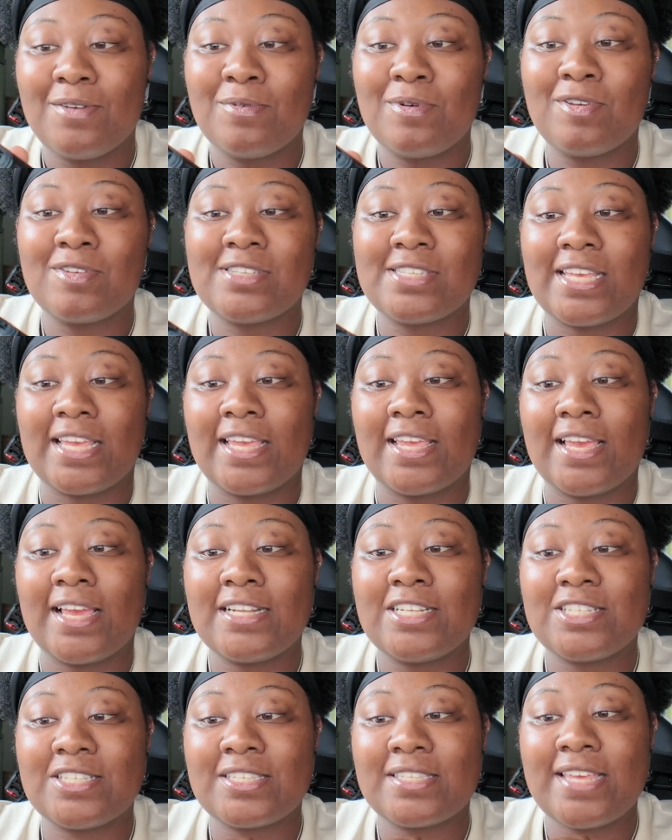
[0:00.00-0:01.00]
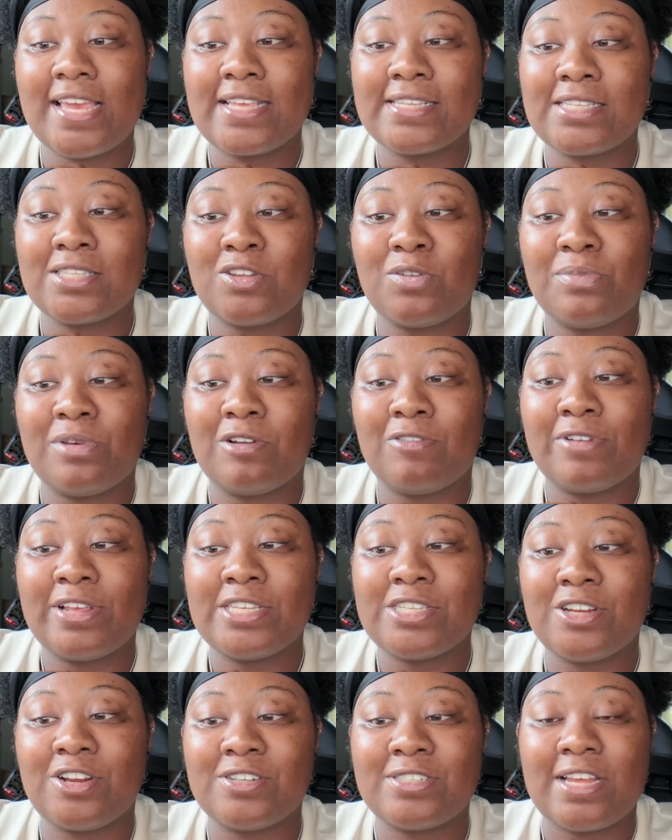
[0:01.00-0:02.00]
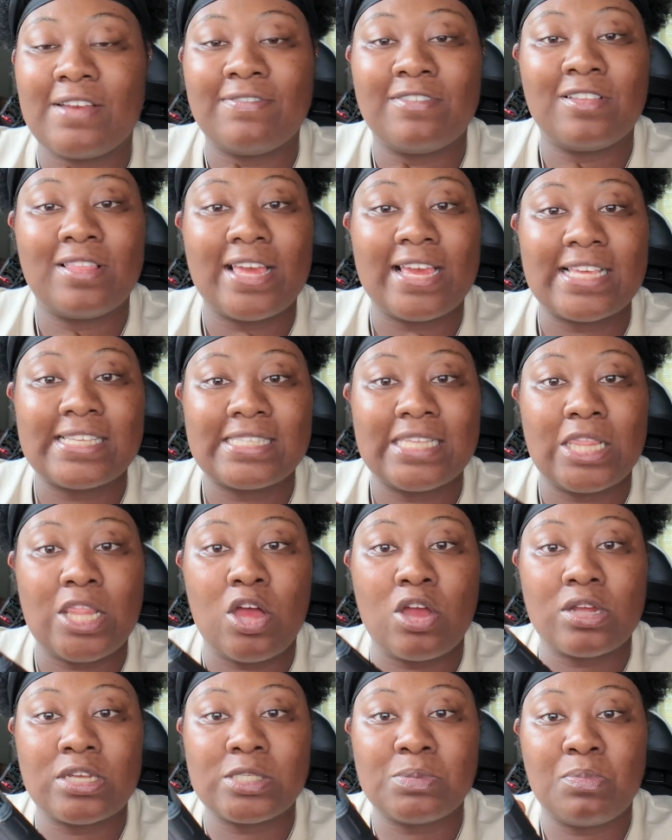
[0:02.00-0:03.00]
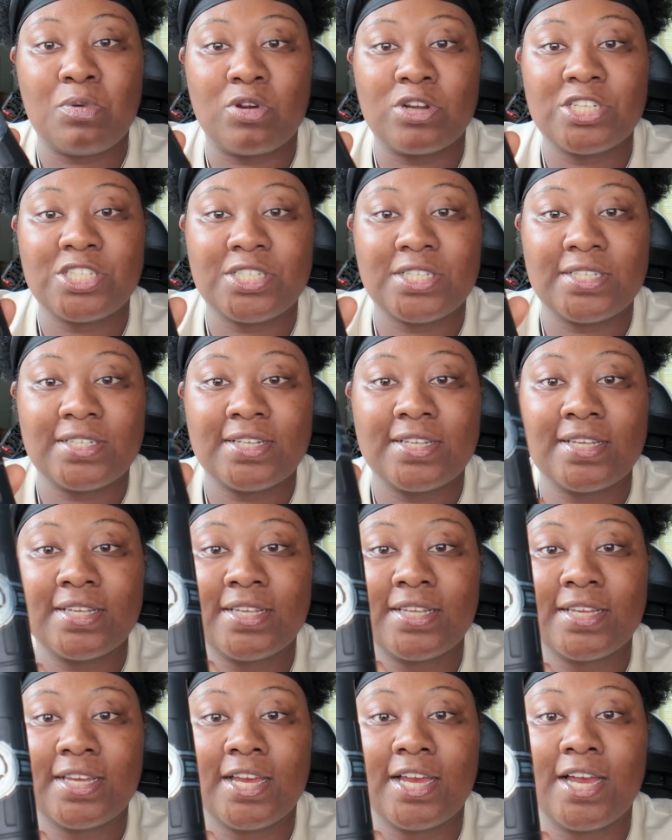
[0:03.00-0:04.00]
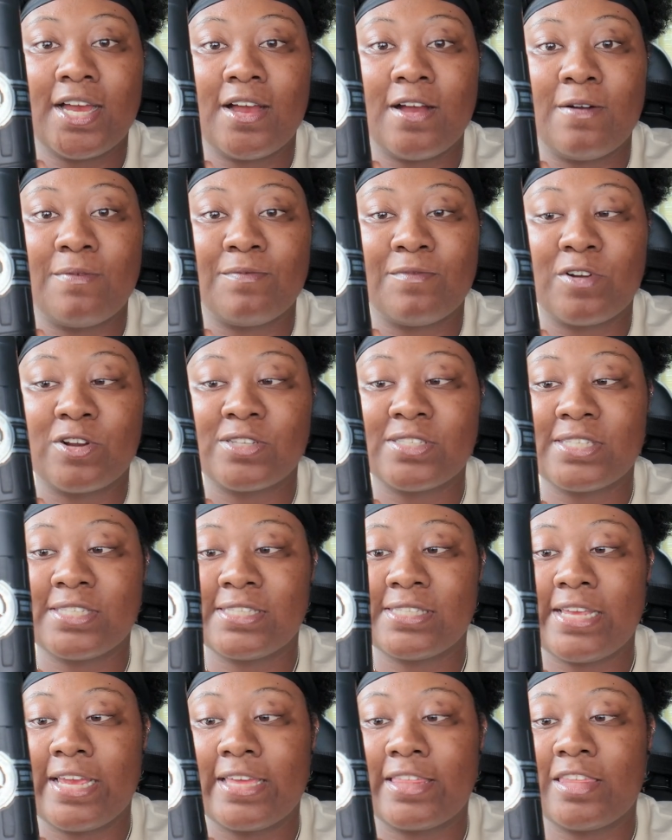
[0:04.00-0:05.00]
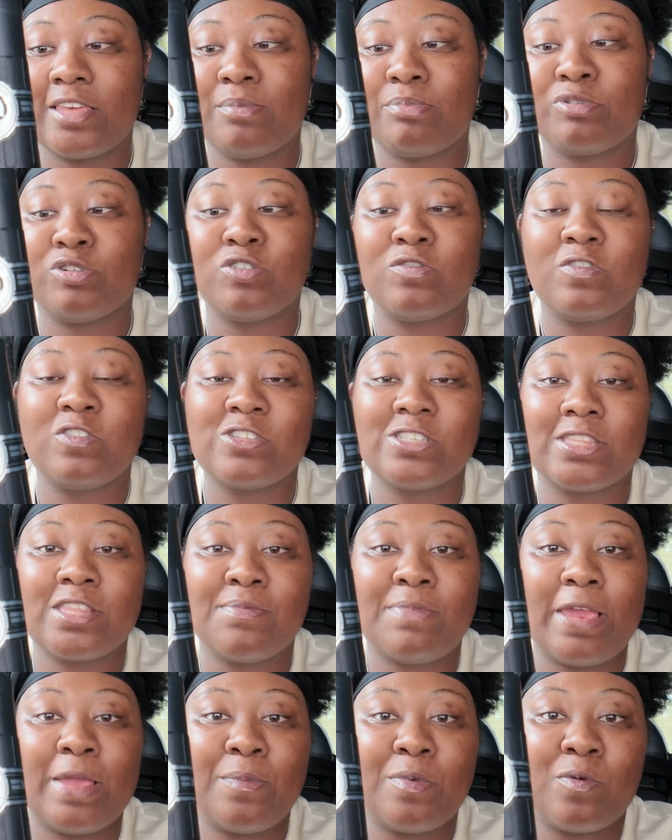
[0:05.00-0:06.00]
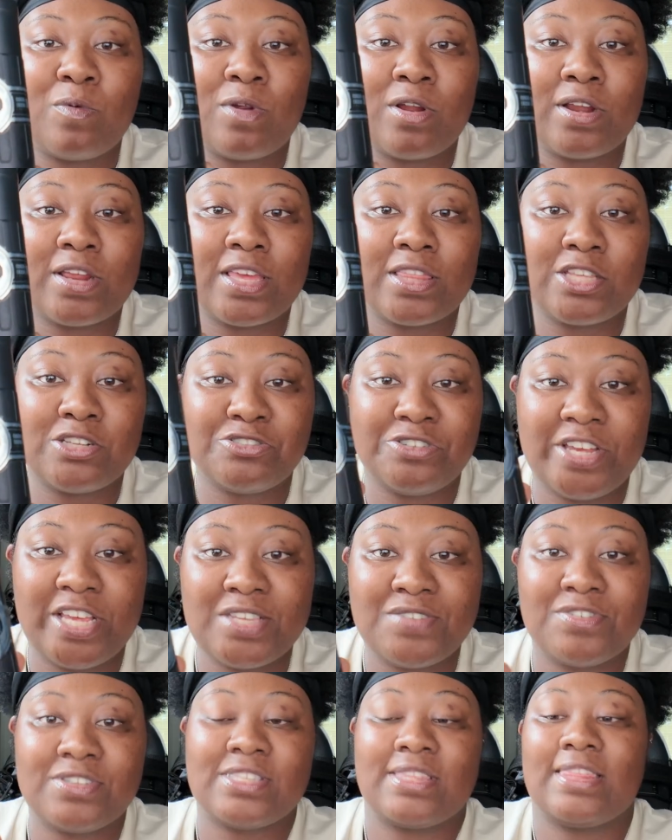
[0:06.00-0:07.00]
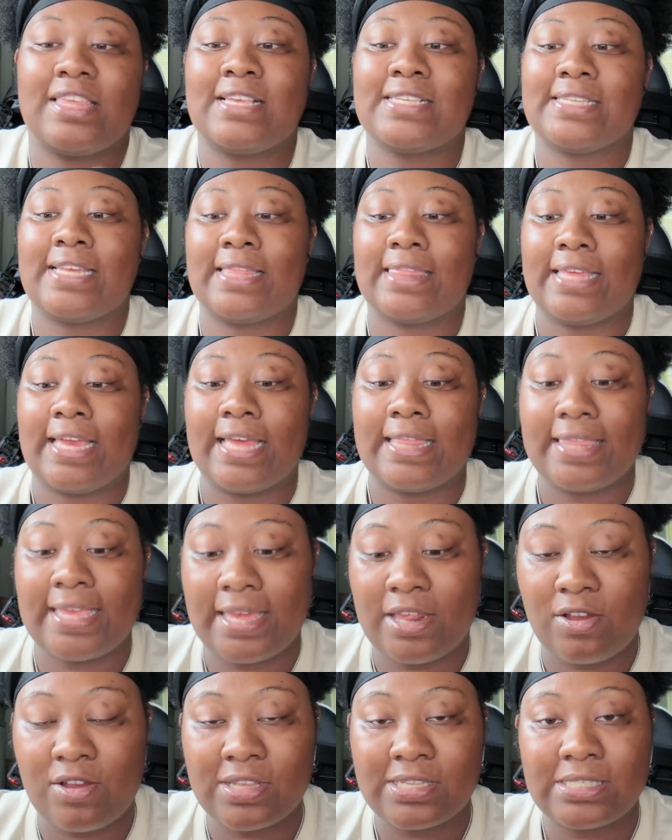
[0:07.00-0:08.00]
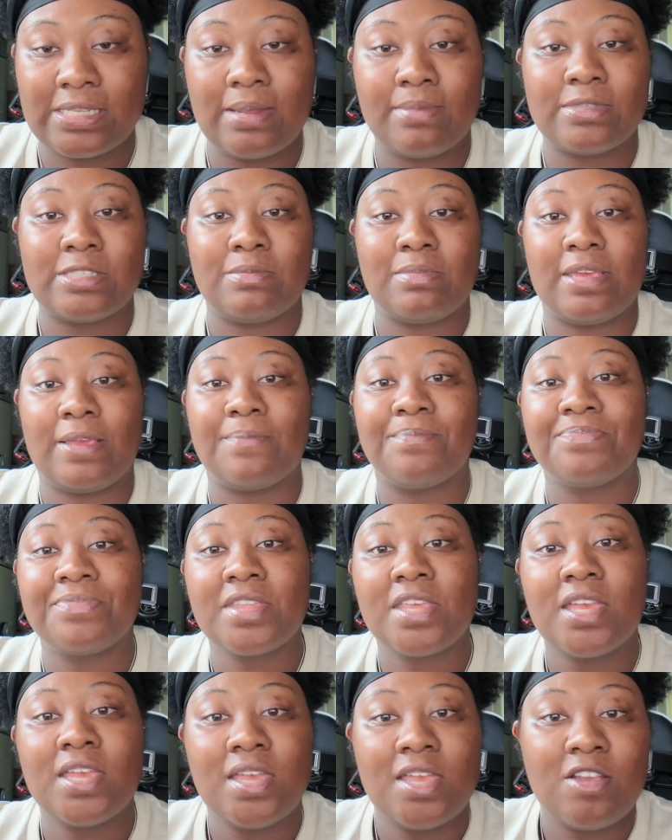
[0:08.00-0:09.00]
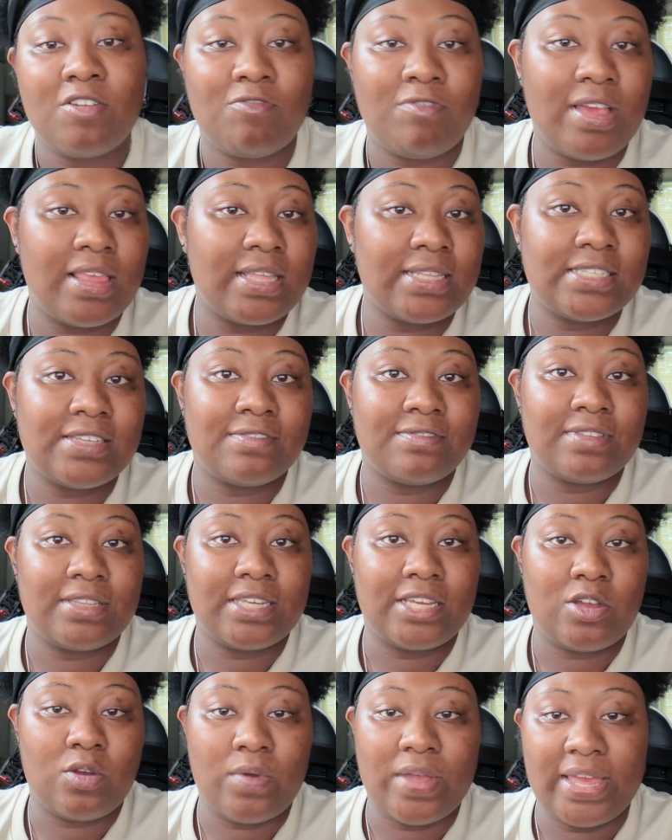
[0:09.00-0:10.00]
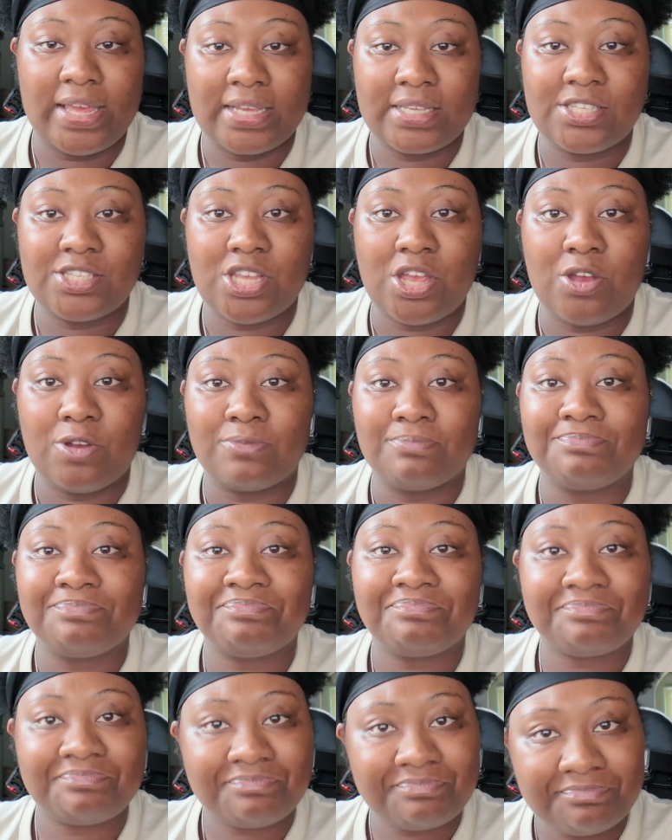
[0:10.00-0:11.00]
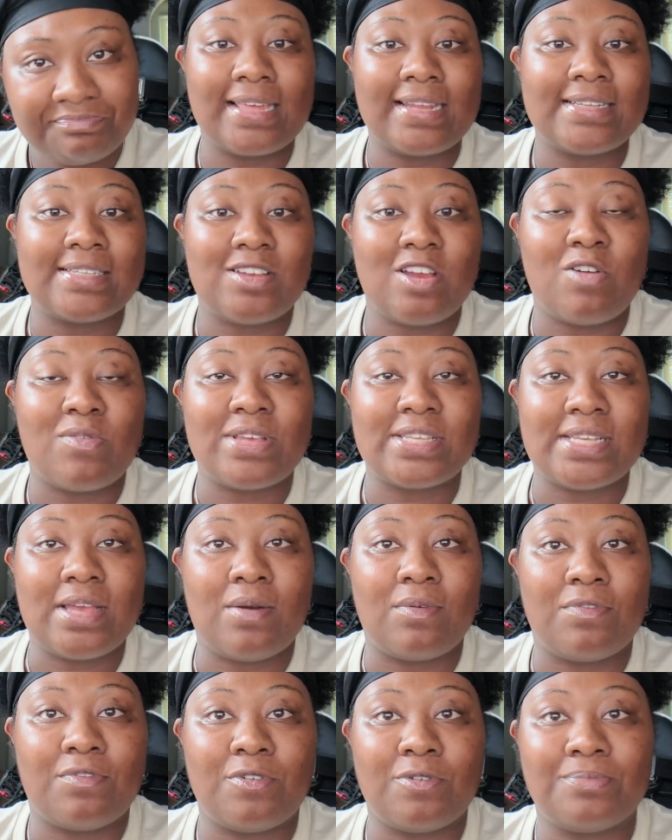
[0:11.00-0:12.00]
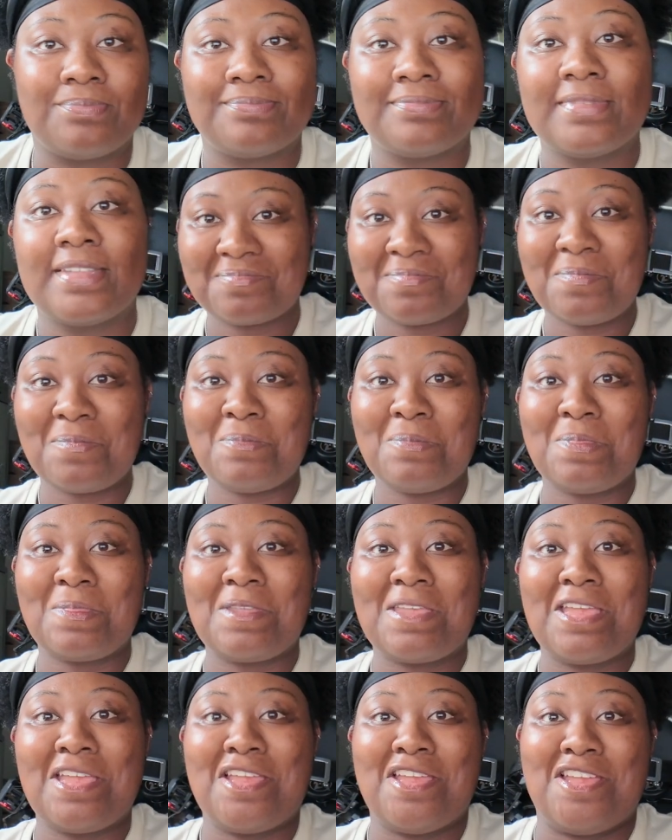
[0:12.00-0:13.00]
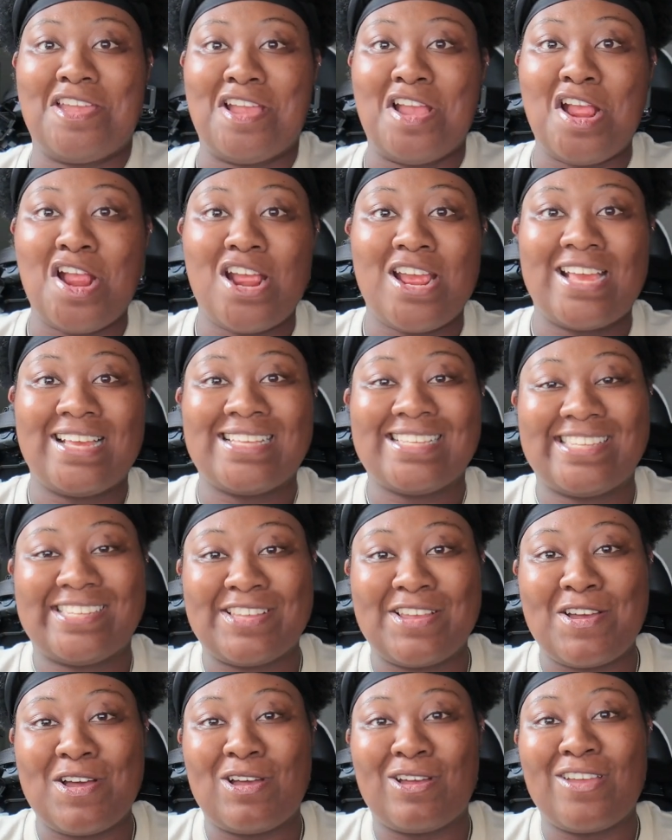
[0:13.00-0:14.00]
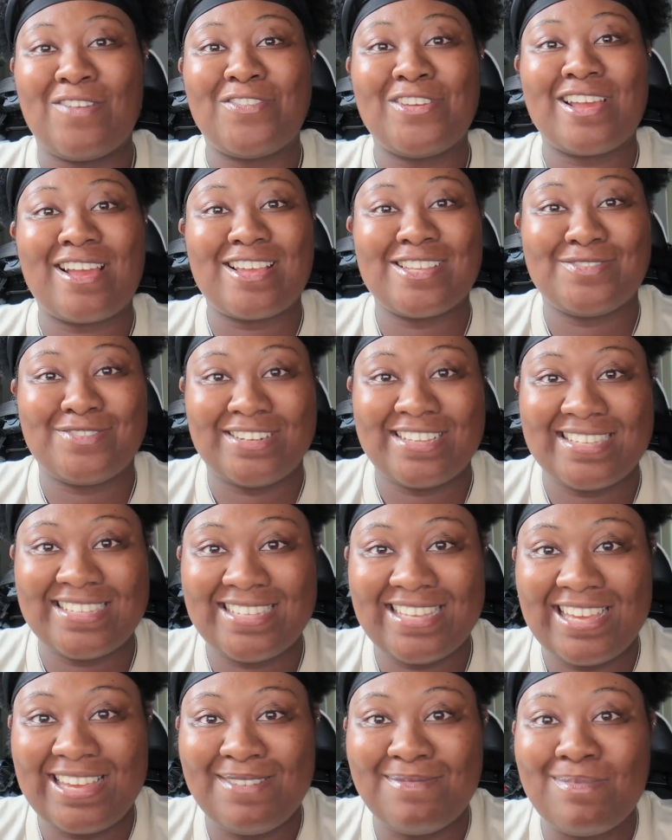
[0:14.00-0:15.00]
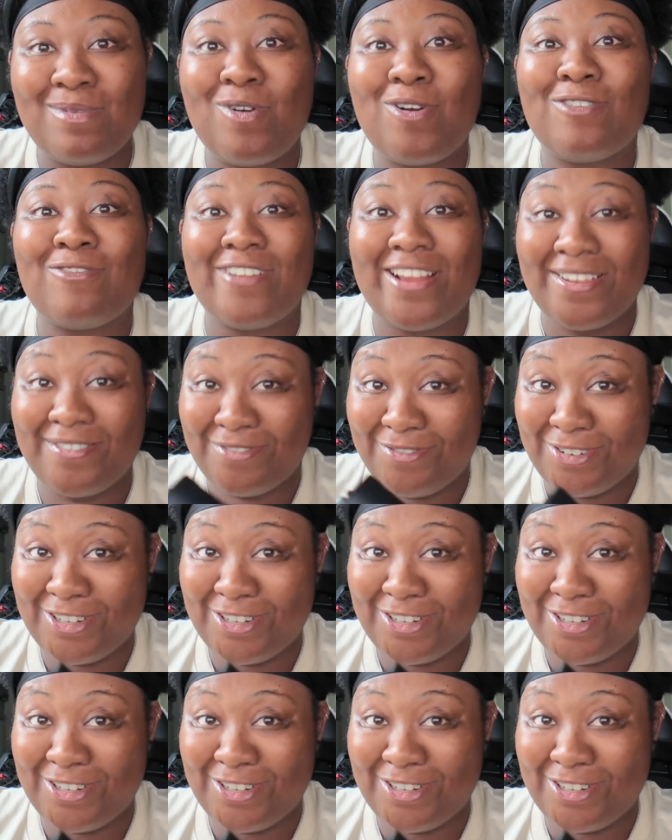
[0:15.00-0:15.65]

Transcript: we'll see. It just takes a little bit of research. I feel like it's the longest portion, versus like the approvals and the paperwork and the transfers and things like that. That all seem to be relatively quick. So that is always helpful. All right, so if you guys want to see more range